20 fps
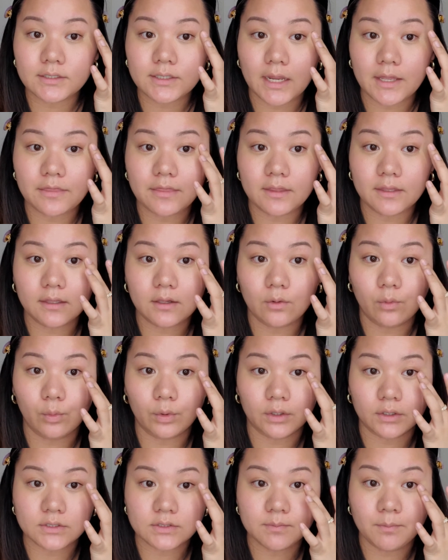I think it
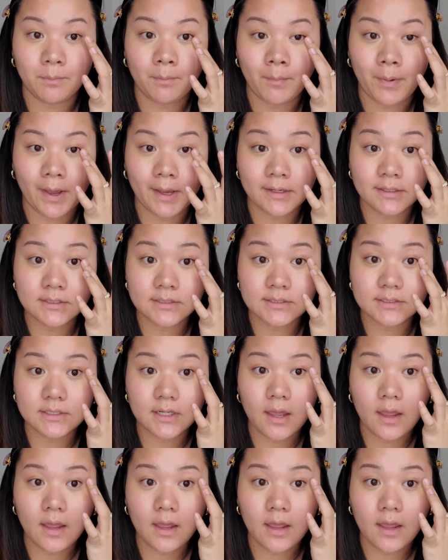works best.